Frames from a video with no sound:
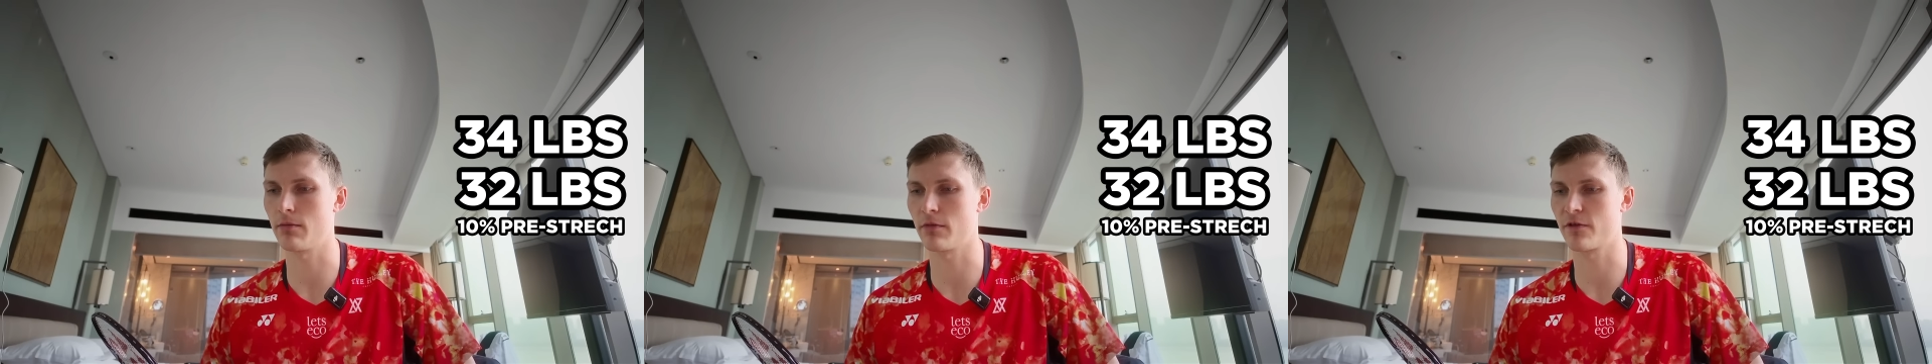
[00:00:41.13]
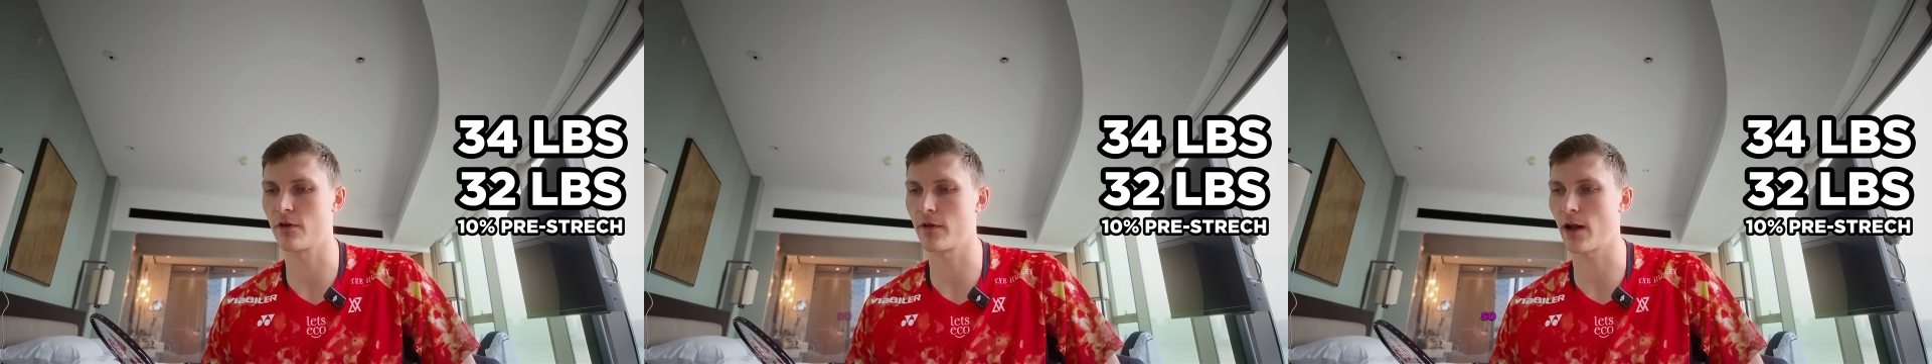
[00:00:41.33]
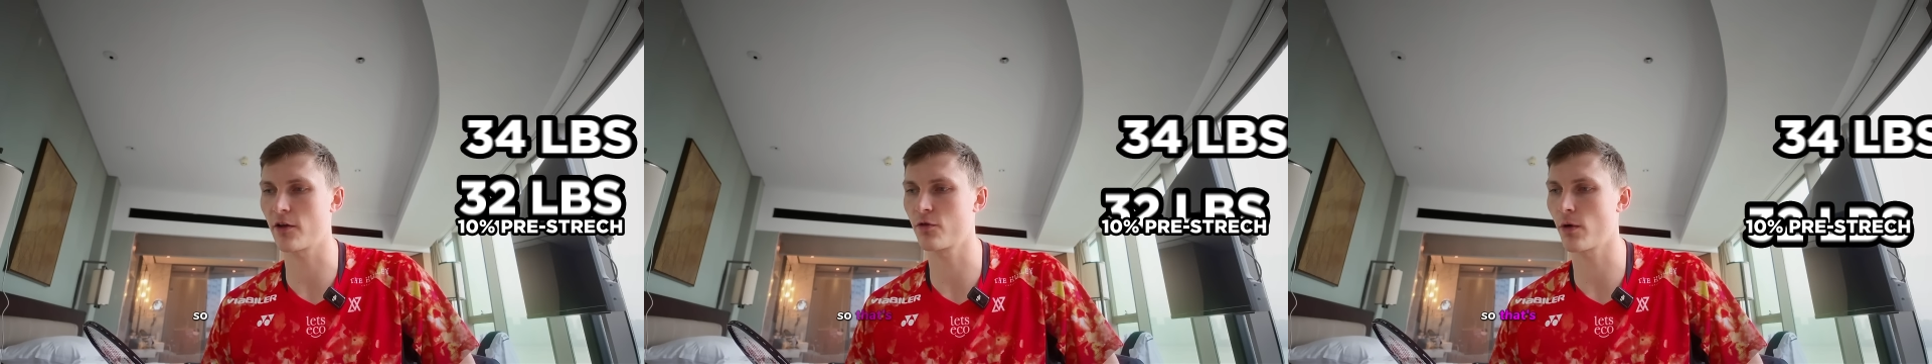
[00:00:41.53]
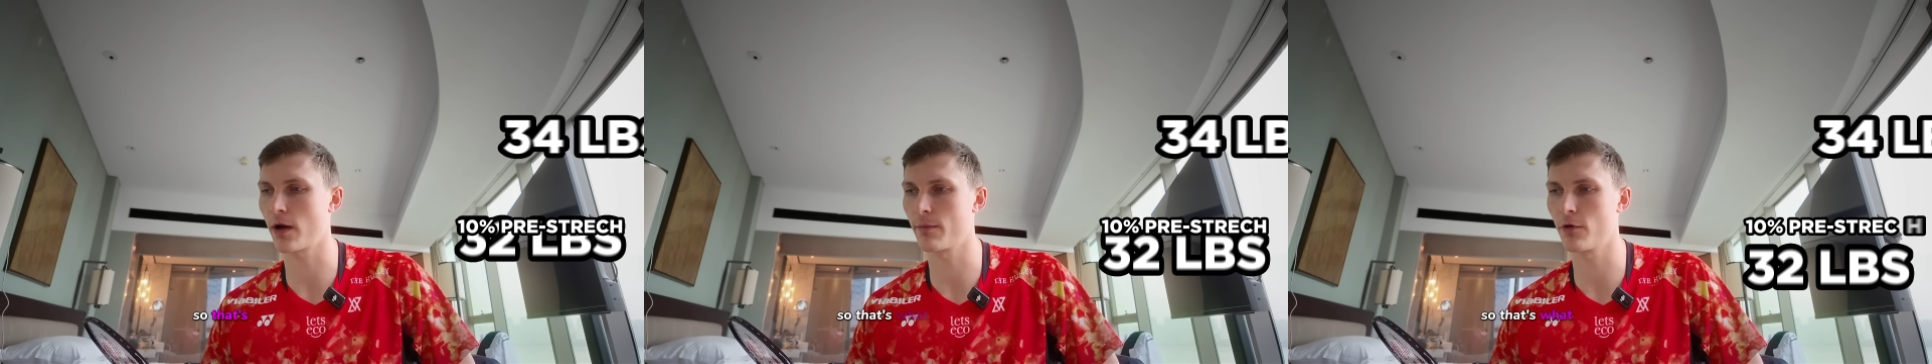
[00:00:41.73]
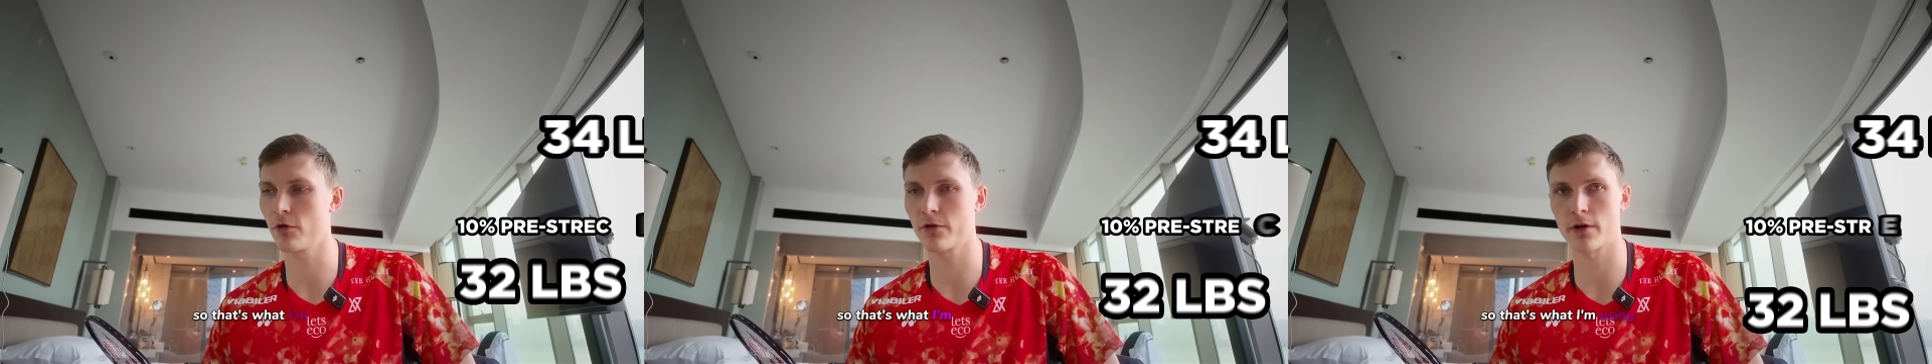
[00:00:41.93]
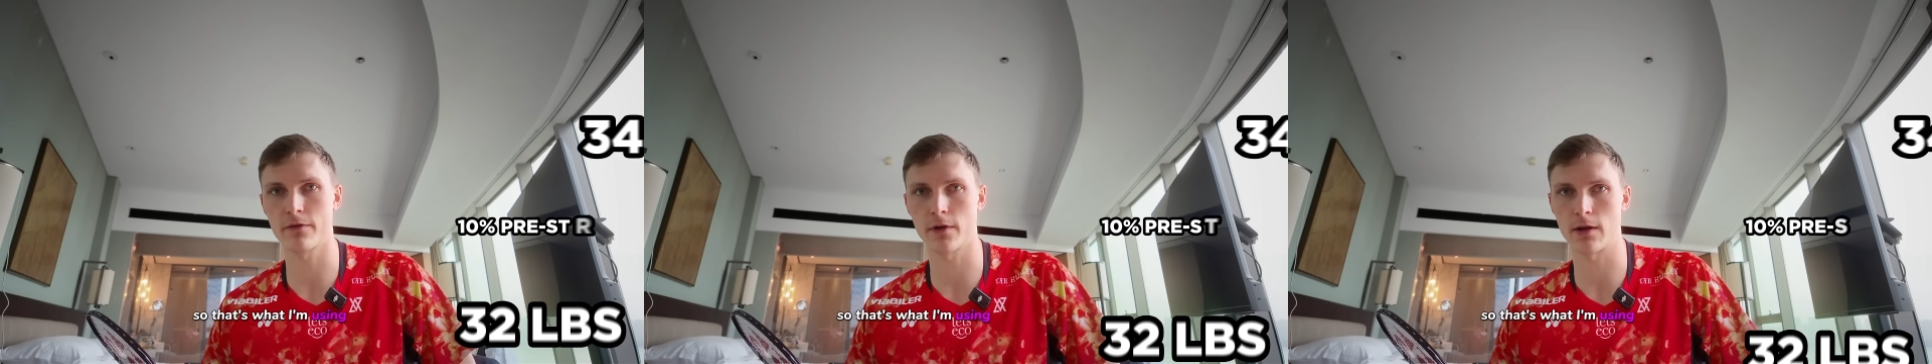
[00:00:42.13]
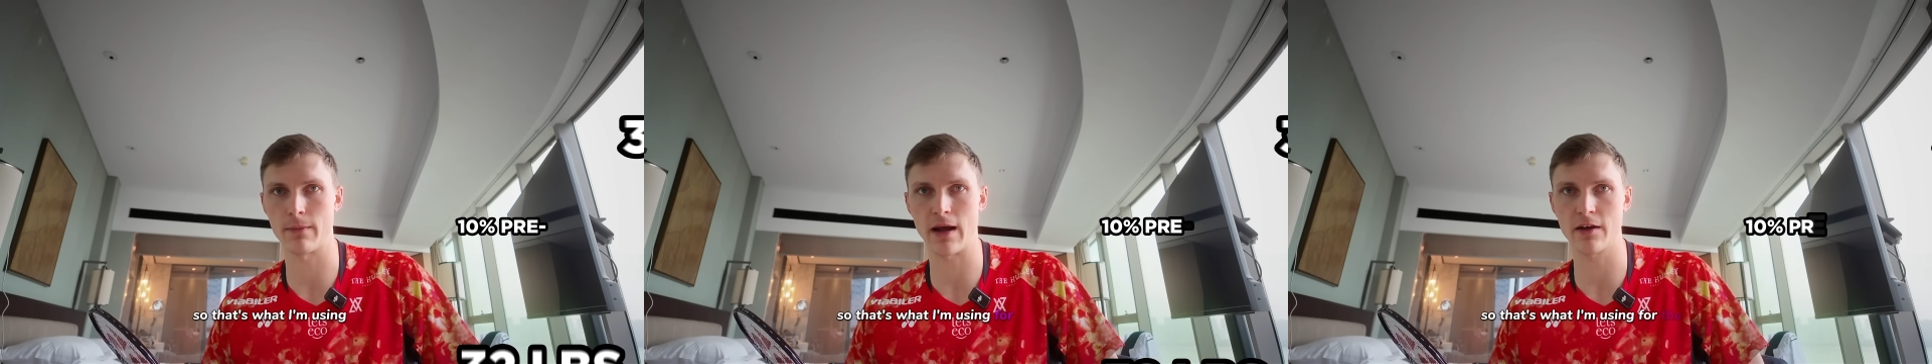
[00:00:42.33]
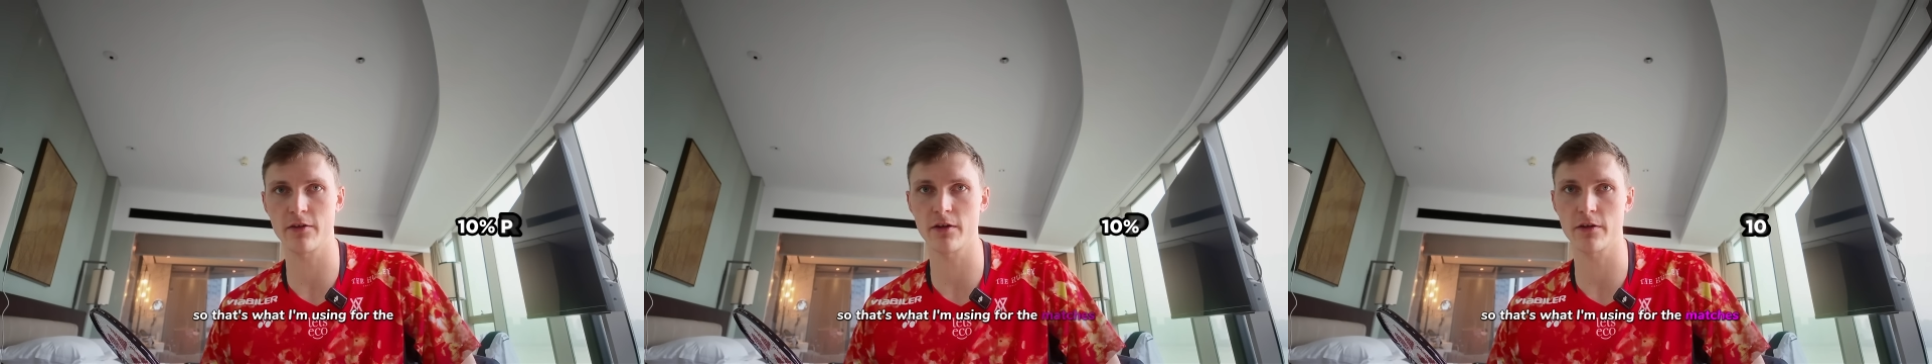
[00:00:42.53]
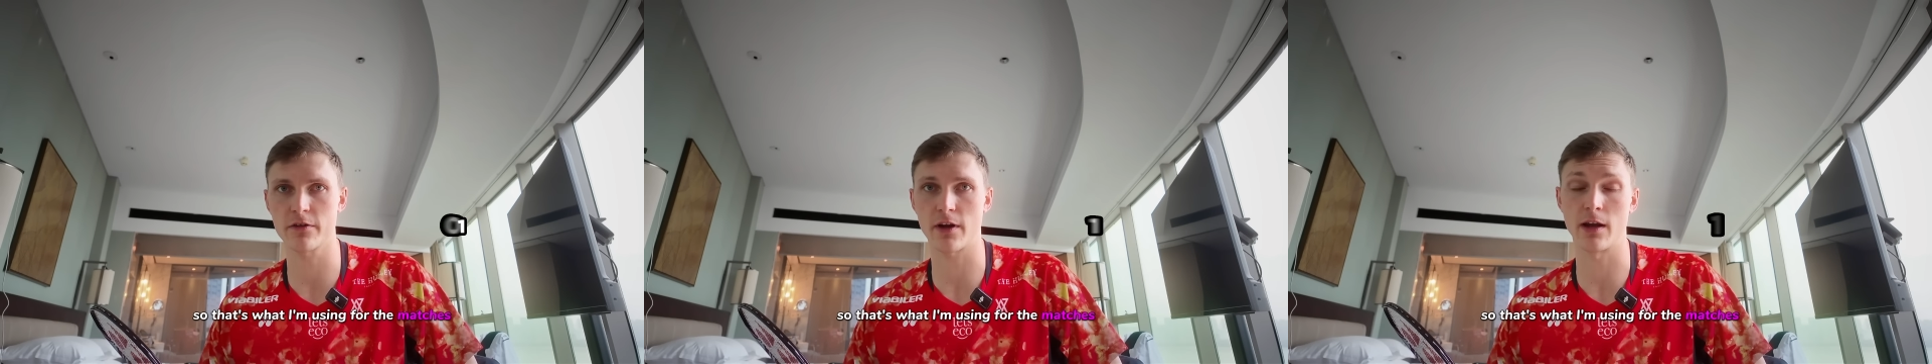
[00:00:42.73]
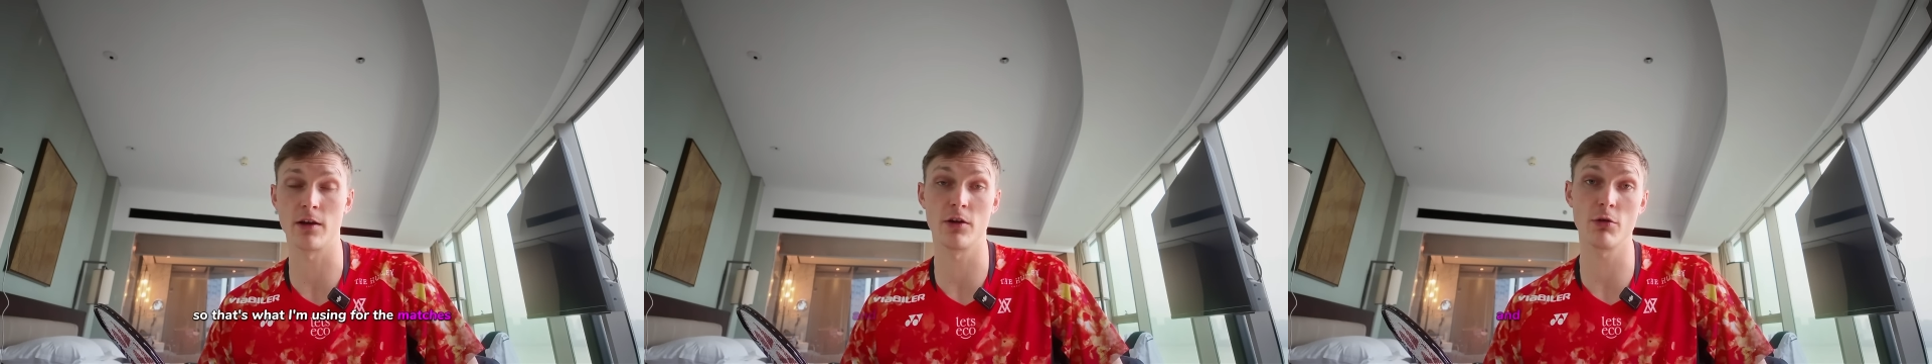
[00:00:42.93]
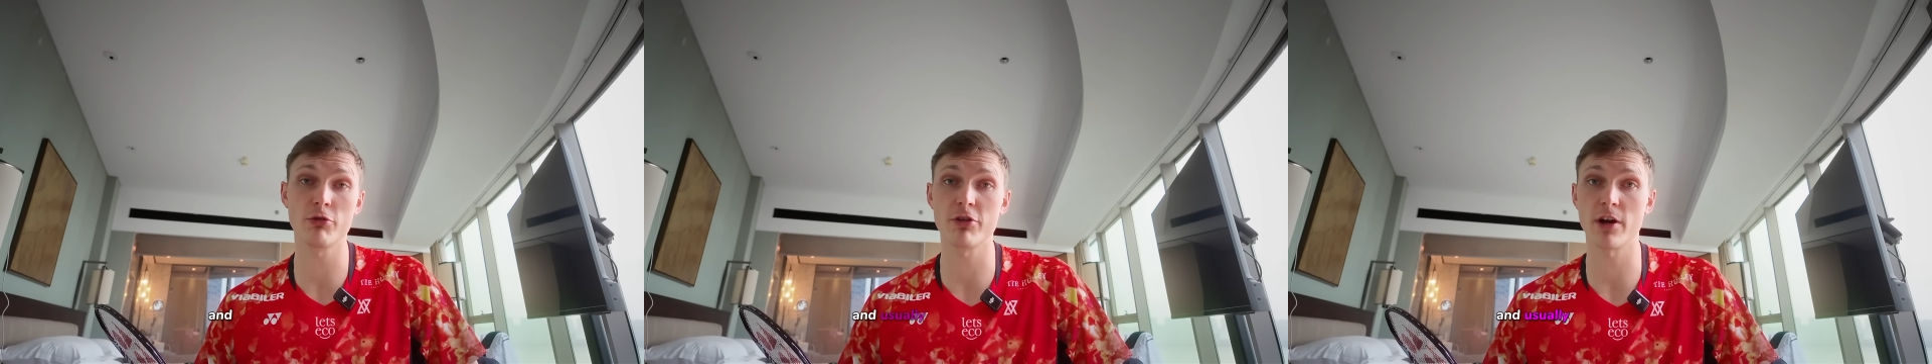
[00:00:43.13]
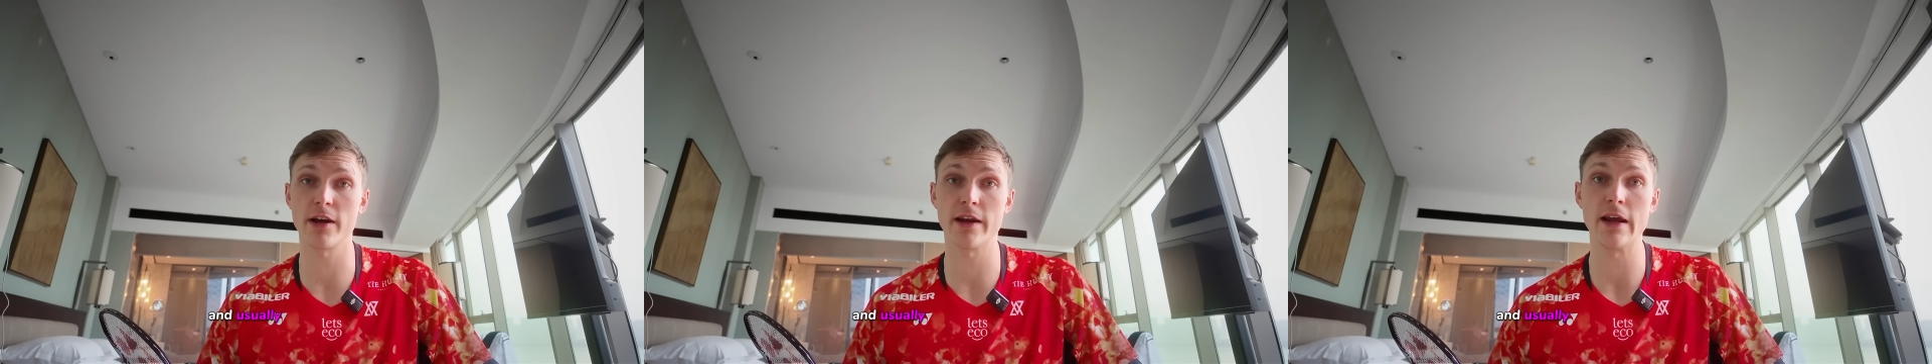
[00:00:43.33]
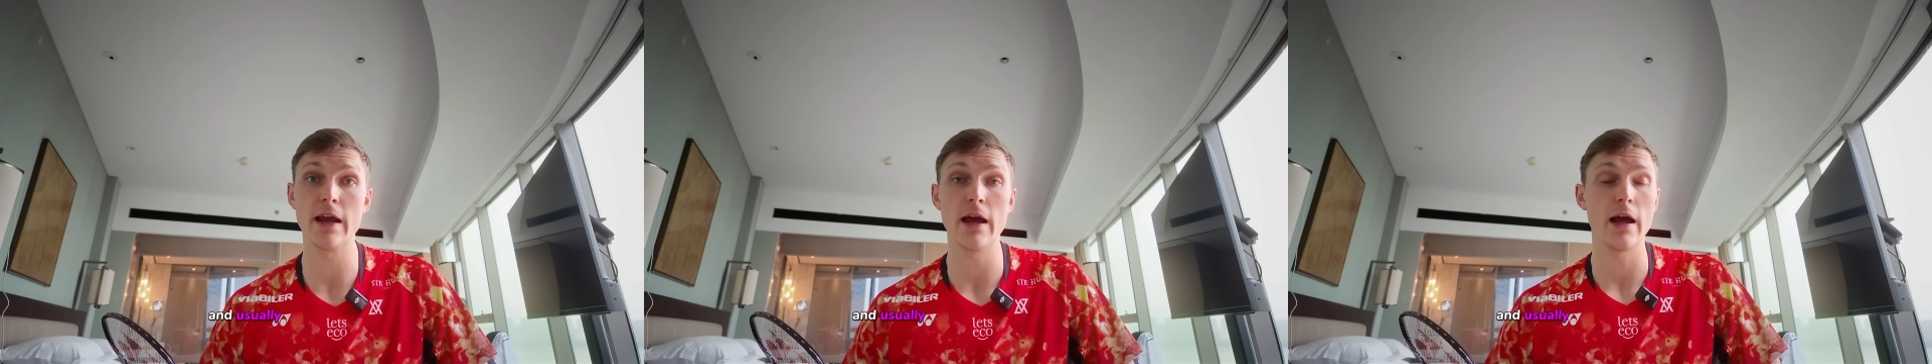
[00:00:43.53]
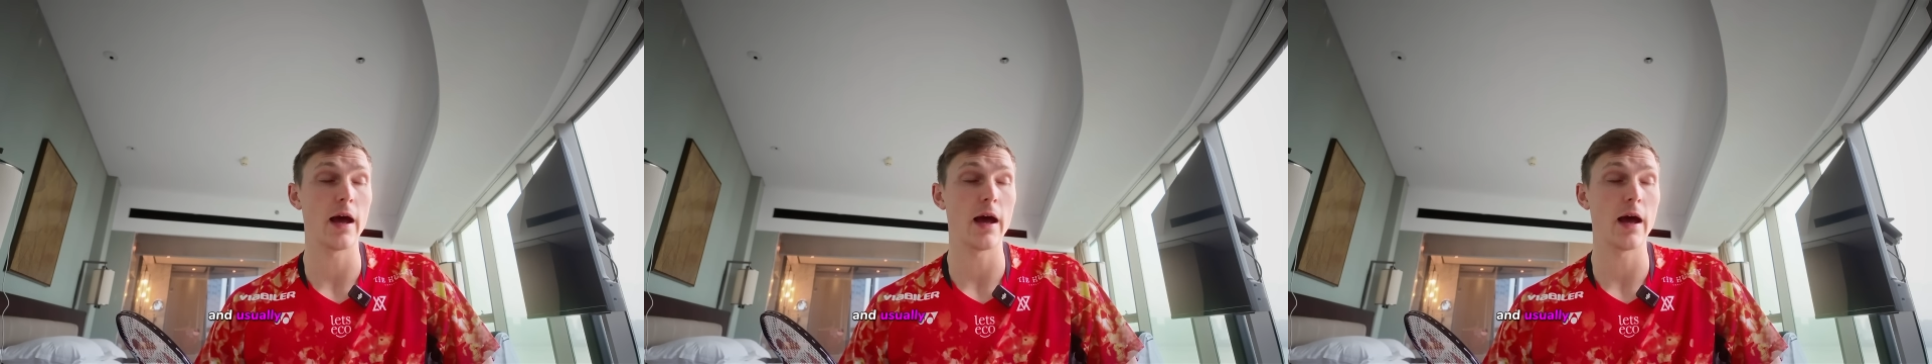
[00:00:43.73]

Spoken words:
So that's what I'm using for the matches, and usually